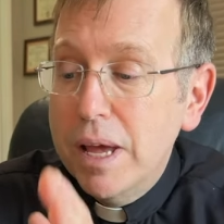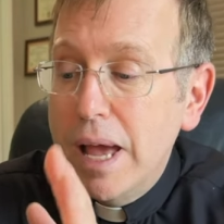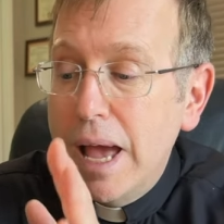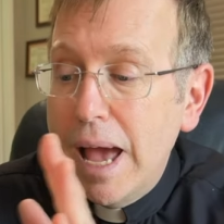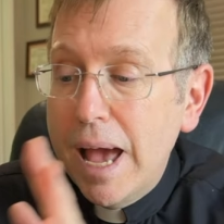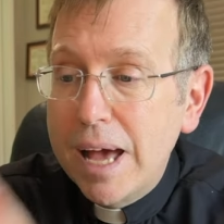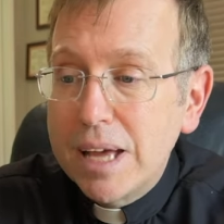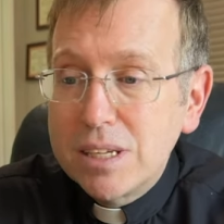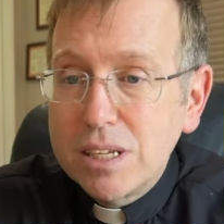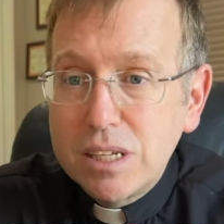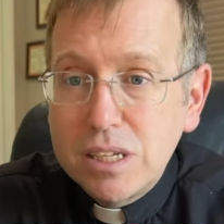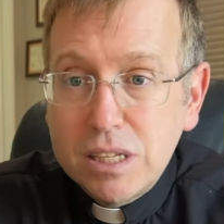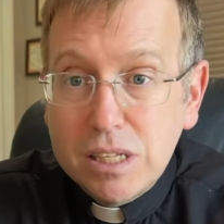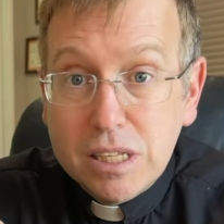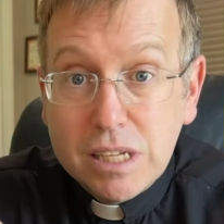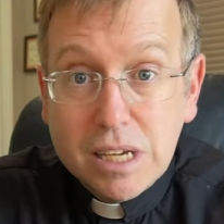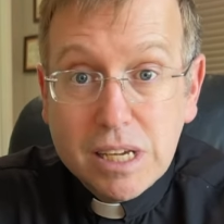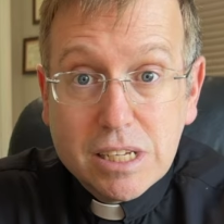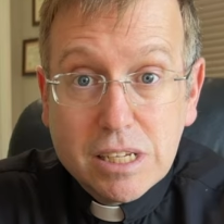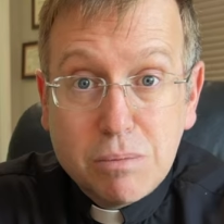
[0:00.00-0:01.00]
as is
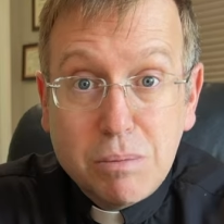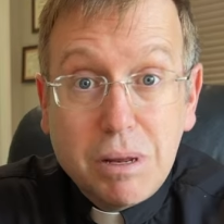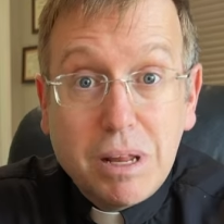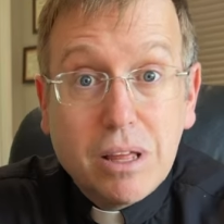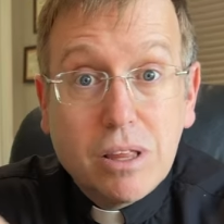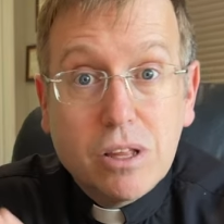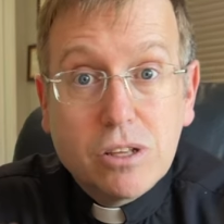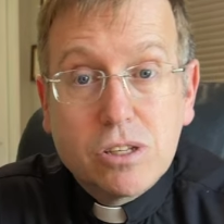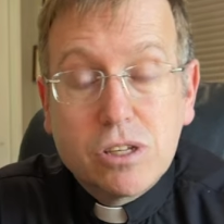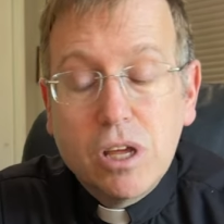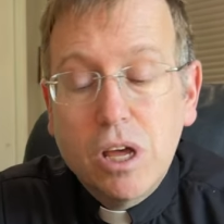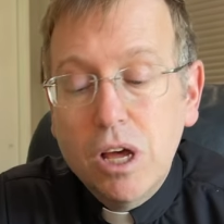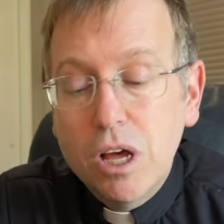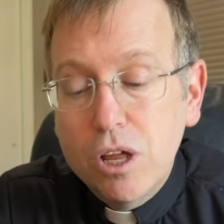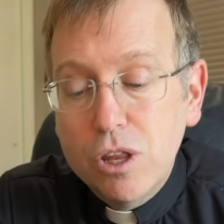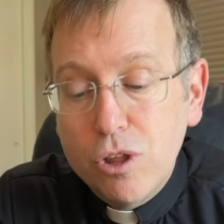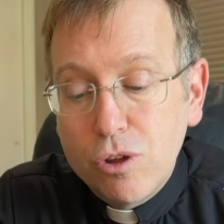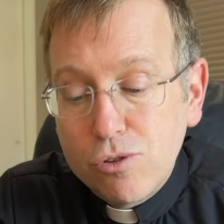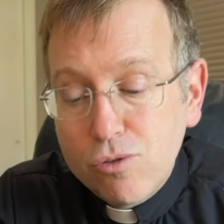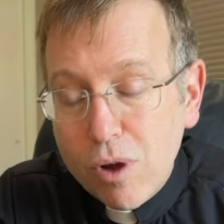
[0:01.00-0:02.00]
this, meaning that
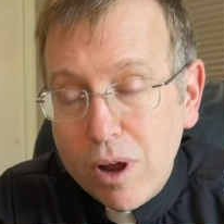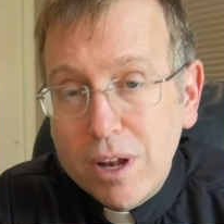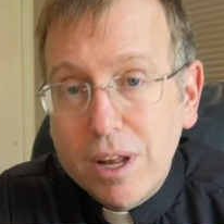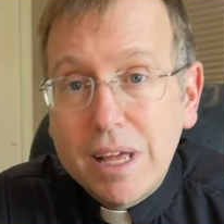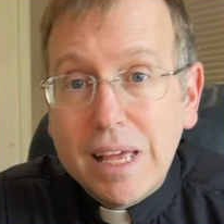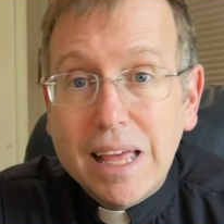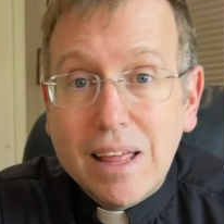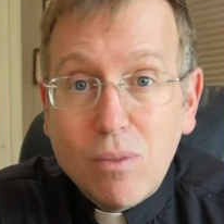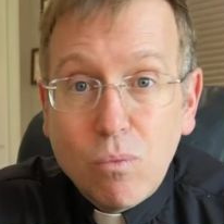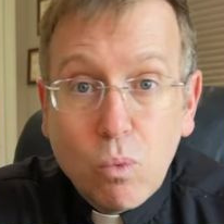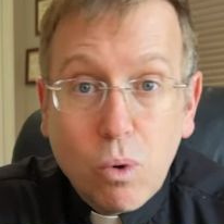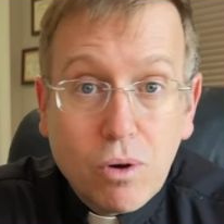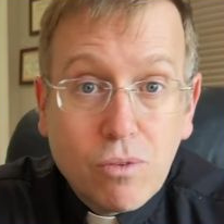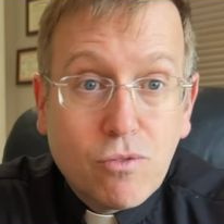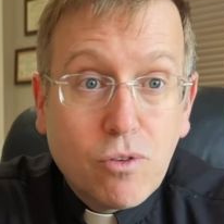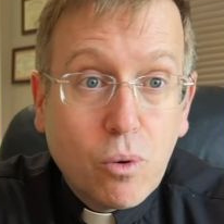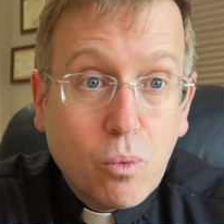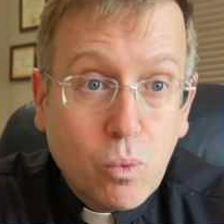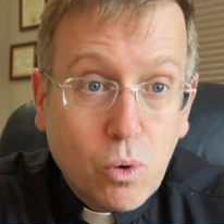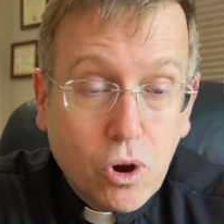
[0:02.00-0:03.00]
they're trying to get word
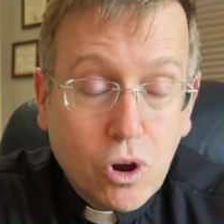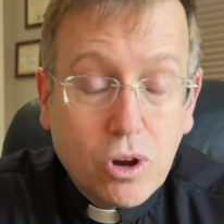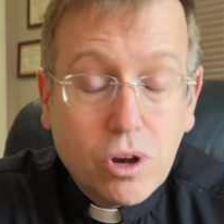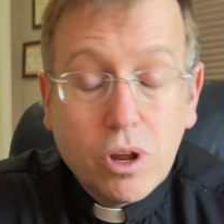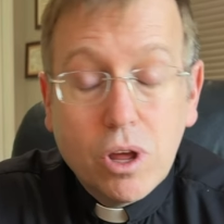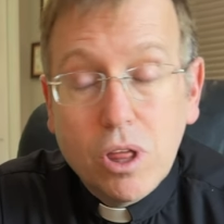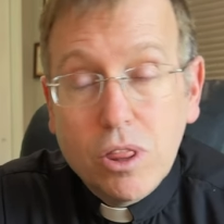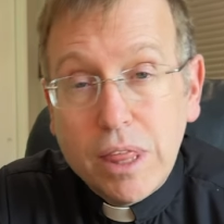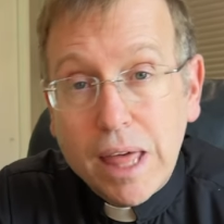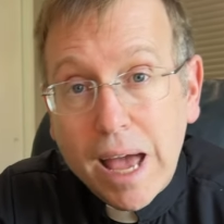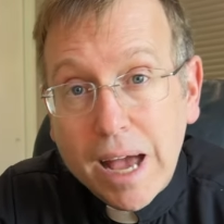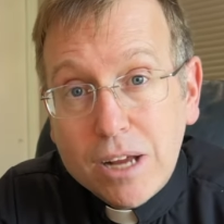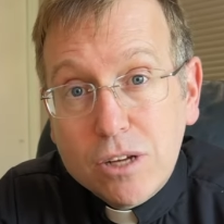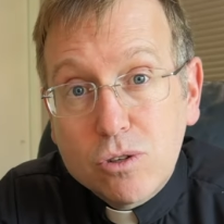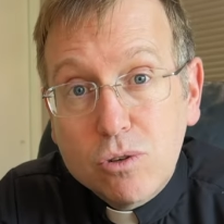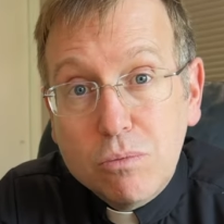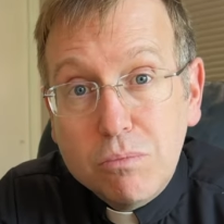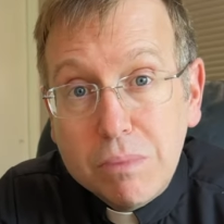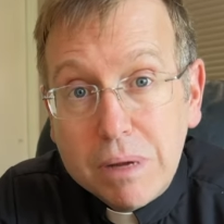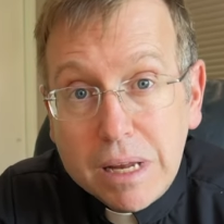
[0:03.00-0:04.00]
for word the
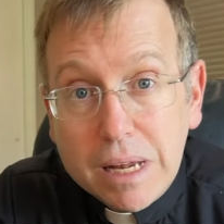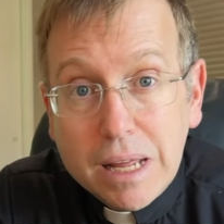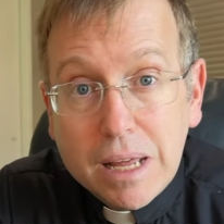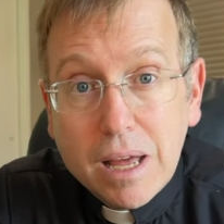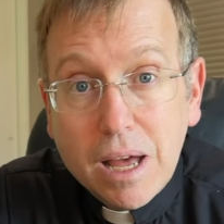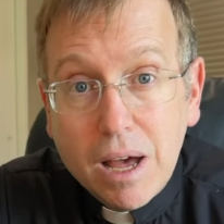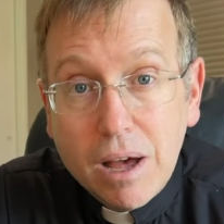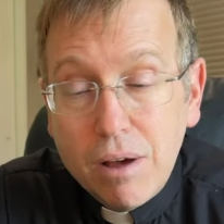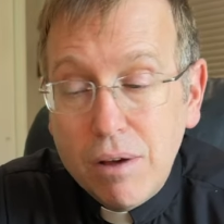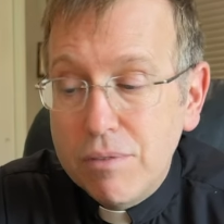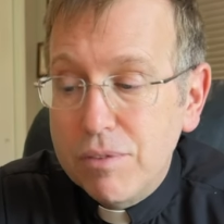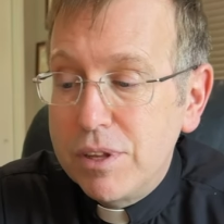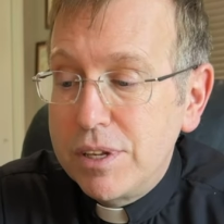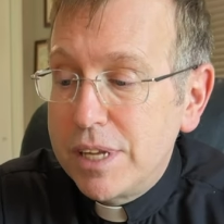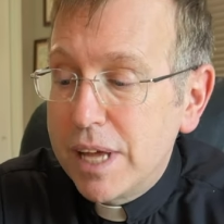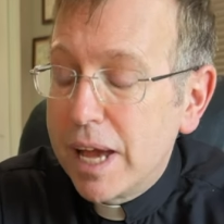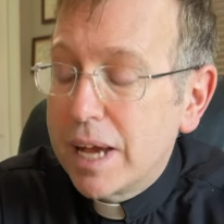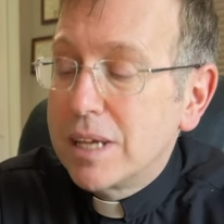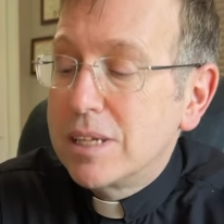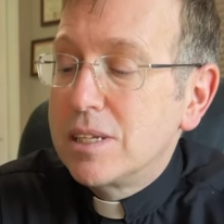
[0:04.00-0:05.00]
actual meaning of the
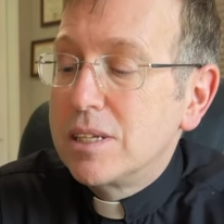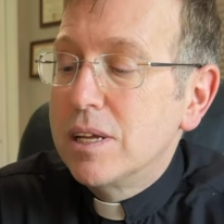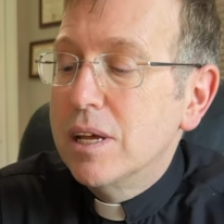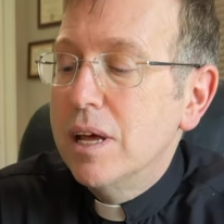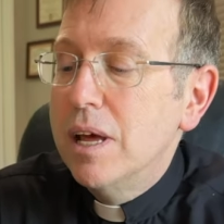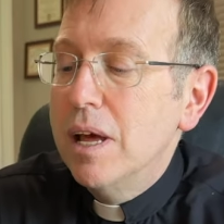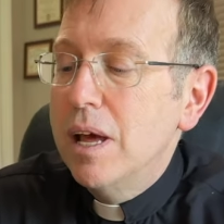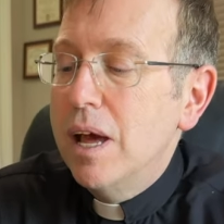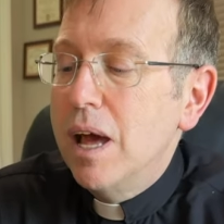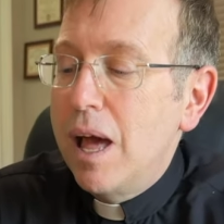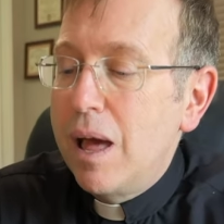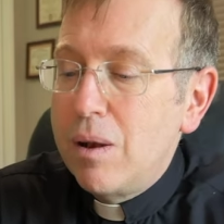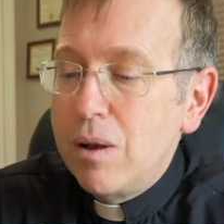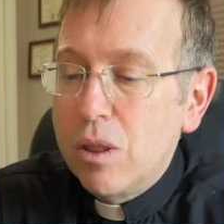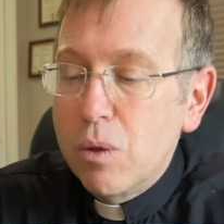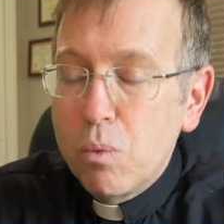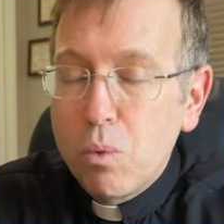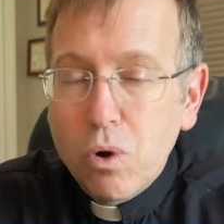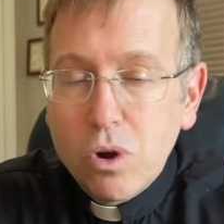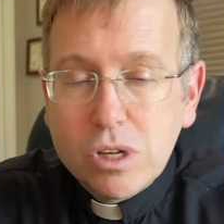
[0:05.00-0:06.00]
text and
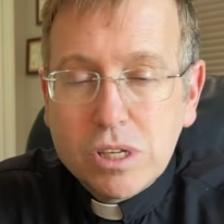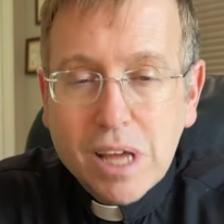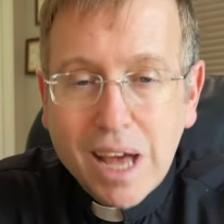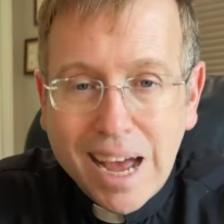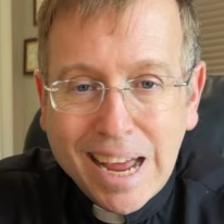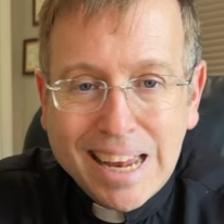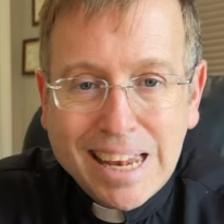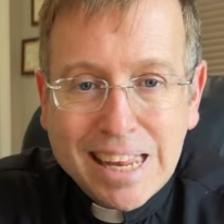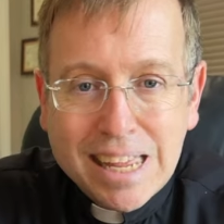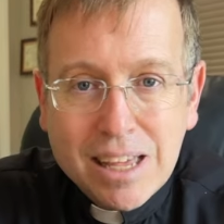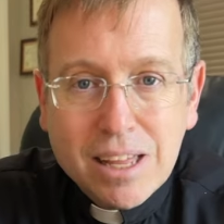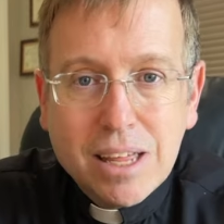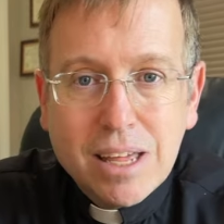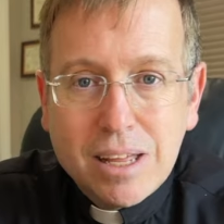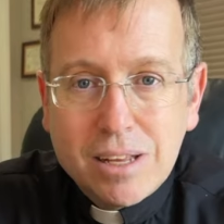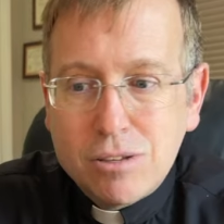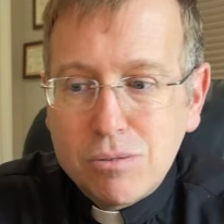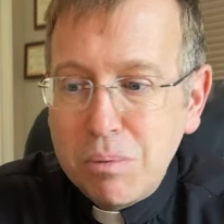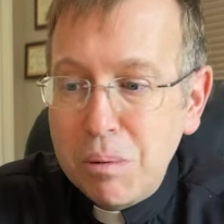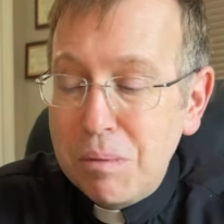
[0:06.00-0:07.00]
the words
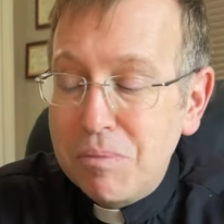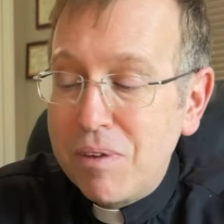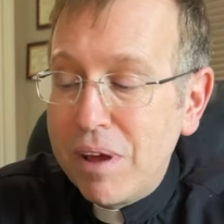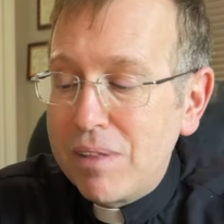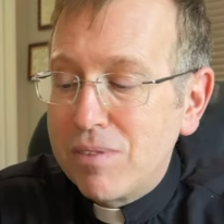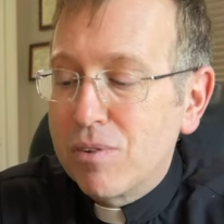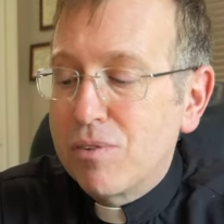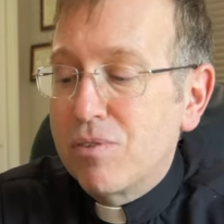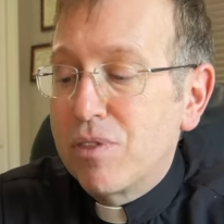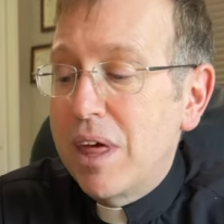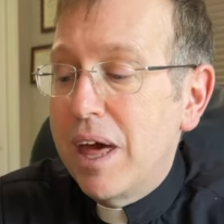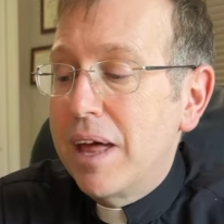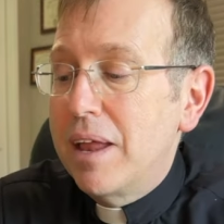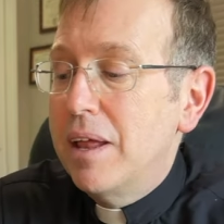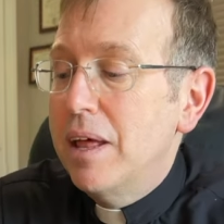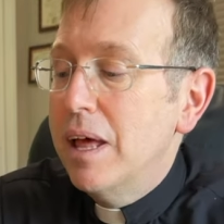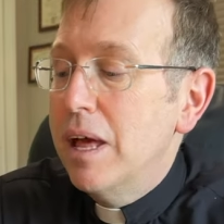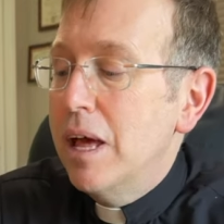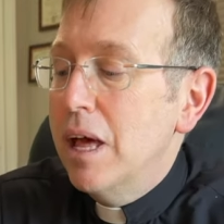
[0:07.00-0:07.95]
ideally to be faithful for that.